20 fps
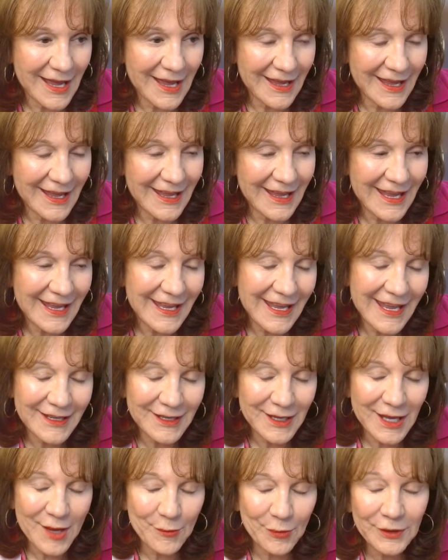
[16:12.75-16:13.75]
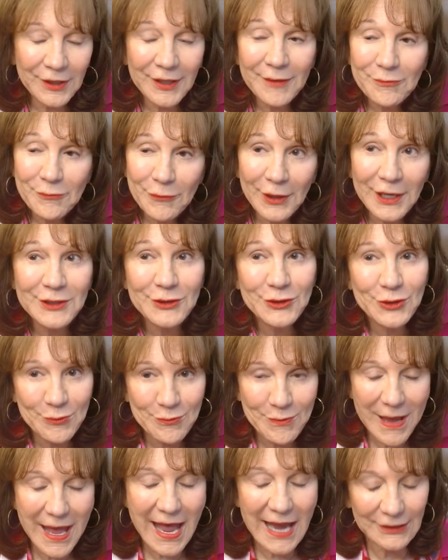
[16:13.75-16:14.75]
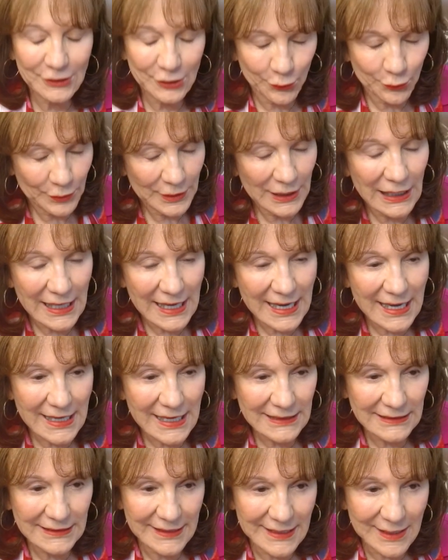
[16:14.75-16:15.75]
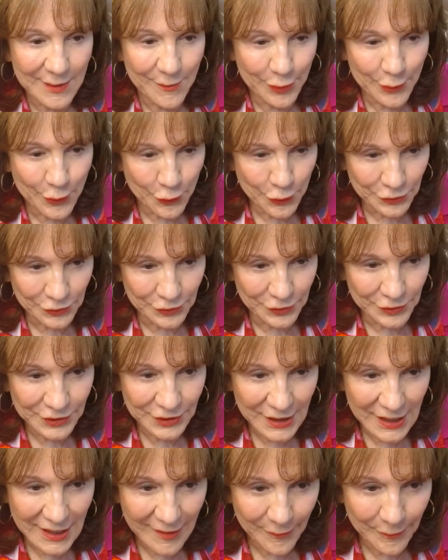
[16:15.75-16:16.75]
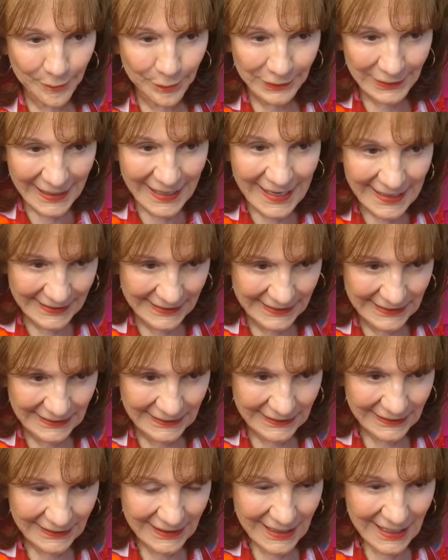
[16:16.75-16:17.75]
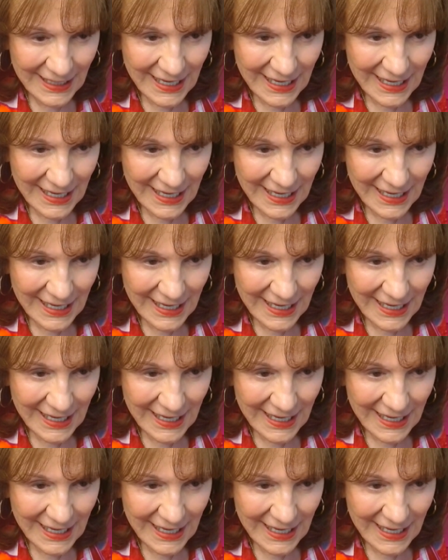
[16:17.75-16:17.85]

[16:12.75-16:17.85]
it brings you back to realize the importance of planning